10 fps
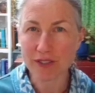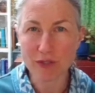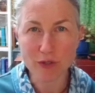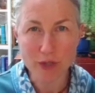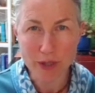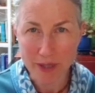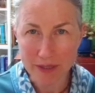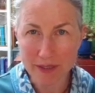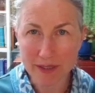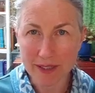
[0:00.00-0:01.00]
dream
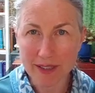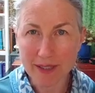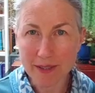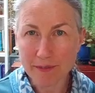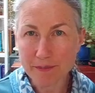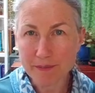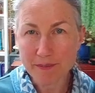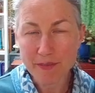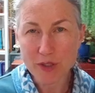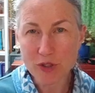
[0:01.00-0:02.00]
it.
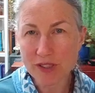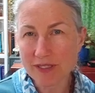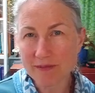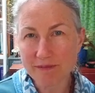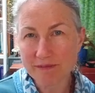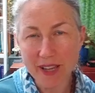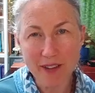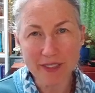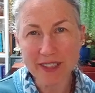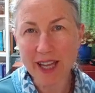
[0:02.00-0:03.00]
Just have
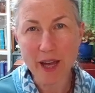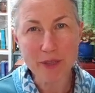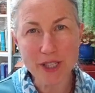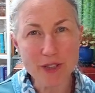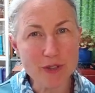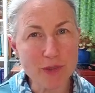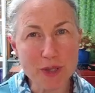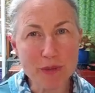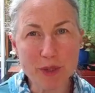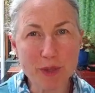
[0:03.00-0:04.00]
little happy daydreams
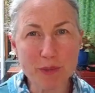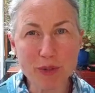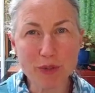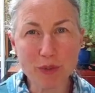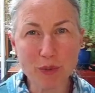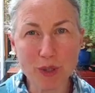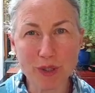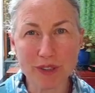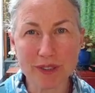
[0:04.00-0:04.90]
about the beautiful world.